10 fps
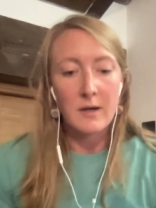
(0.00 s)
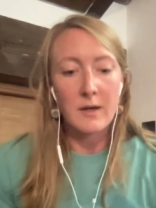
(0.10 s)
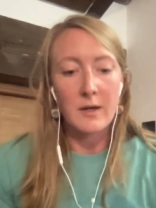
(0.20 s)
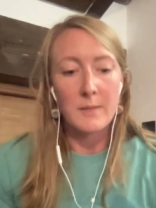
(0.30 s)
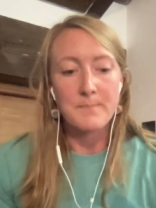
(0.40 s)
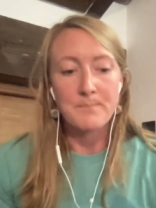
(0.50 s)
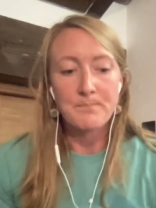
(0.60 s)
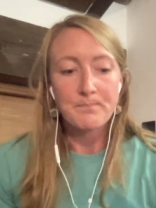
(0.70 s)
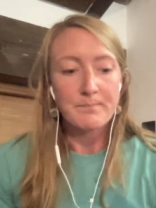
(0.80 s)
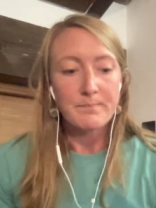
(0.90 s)

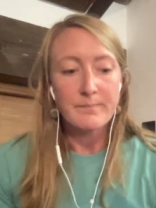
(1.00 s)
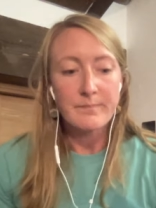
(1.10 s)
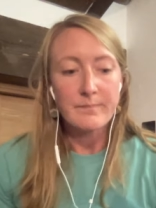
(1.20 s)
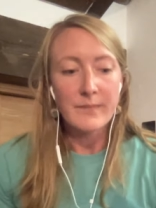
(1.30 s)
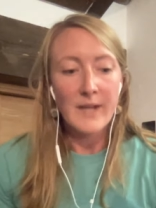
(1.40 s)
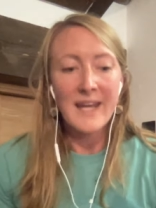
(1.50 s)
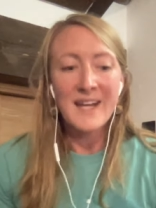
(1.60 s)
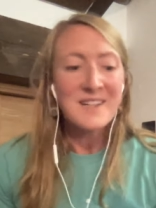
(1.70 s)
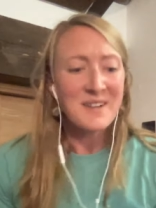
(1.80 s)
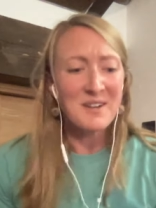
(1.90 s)

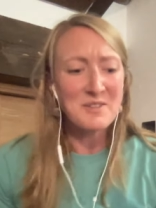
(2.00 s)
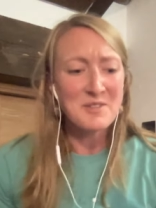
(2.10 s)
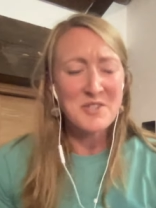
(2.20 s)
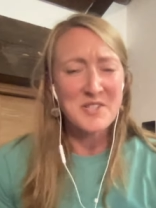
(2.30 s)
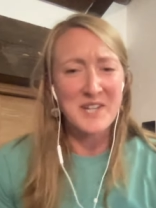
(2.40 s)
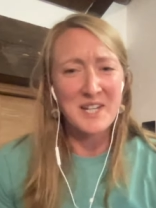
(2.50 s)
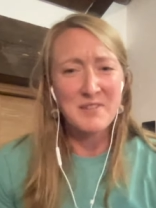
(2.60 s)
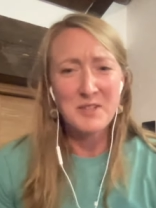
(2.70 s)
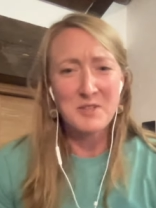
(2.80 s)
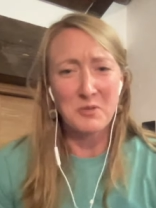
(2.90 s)
And also just kind of
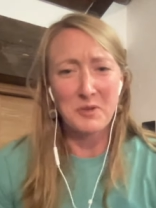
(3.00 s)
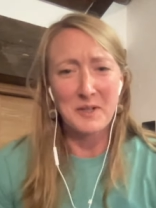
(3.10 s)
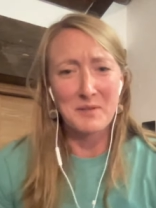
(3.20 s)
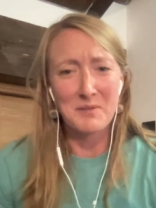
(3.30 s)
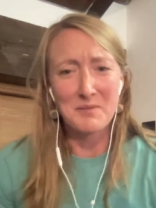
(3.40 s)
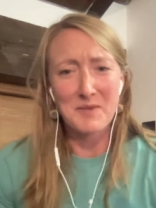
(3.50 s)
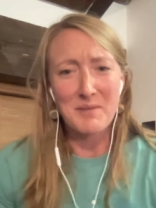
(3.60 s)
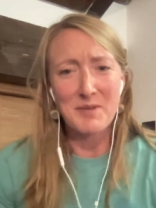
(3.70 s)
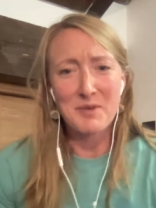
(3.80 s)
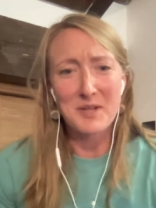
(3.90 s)
ignoring
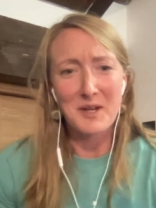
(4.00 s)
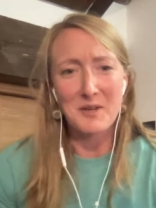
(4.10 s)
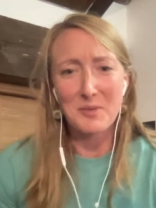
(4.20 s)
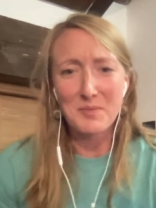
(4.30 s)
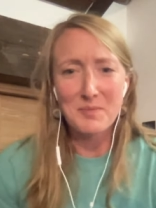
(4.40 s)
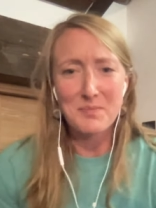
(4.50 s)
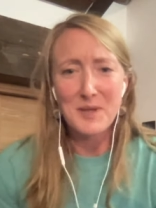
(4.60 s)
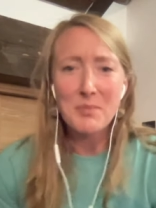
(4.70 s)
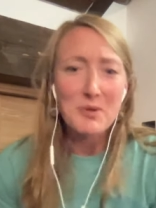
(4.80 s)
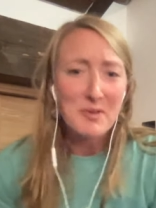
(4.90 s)
maybe what other
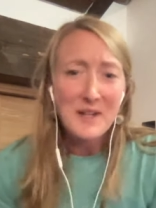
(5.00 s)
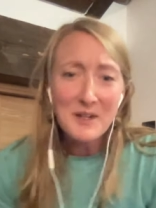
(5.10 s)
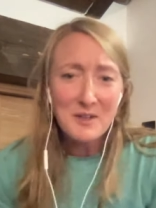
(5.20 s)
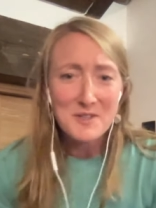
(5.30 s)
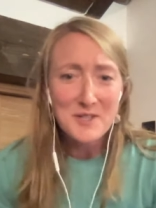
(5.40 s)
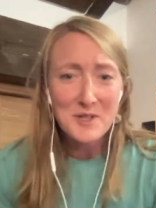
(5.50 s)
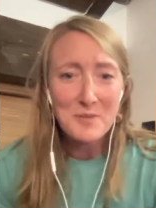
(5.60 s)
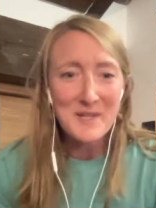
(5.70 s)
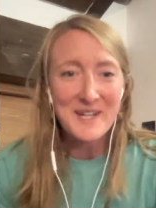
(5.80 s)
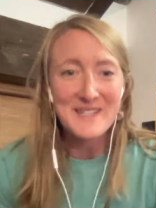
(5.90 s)
people think or do,
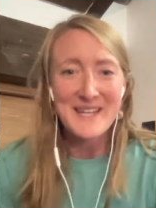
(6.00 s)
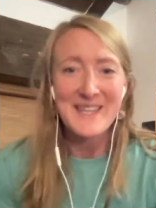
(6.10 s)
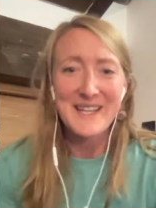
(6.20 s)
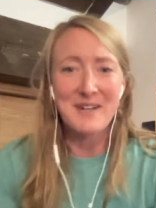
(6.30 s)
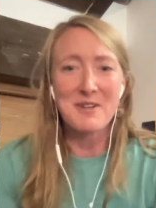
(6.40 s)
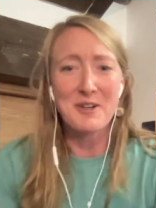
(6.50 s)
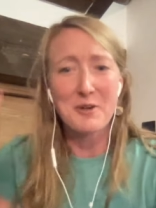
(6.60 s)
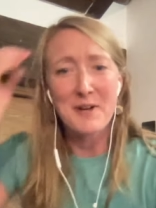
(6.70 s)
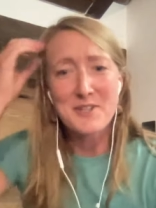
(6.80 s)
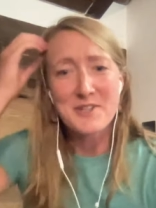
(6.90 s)
because I think like your
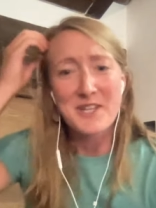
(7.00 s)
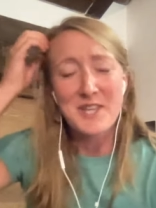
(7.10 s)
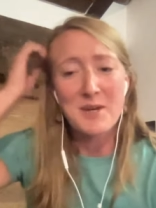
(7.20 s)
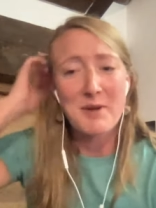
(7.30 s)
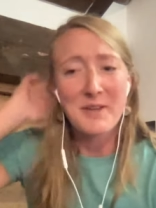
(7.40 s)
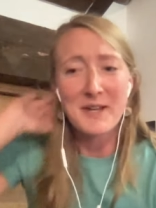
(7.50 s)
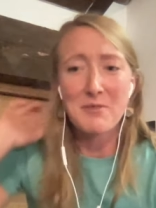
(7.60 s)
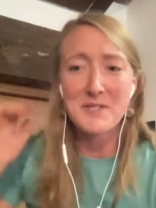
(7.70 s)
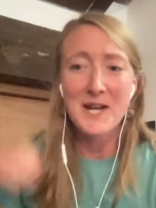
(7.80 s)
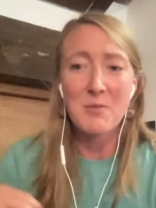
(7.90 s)
question, Ethan, about
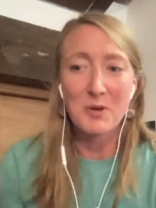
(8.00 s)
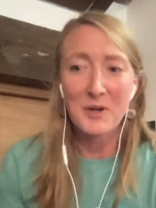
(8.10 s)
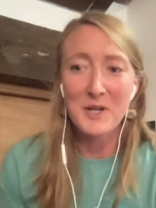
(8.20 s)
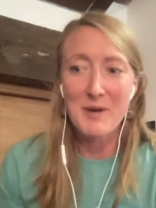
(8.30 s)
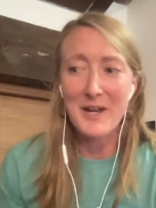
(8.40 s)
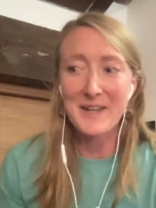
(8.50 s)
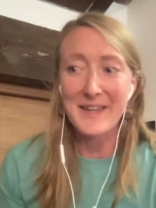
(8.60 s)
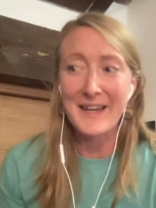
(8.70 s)
like, was I worried about it?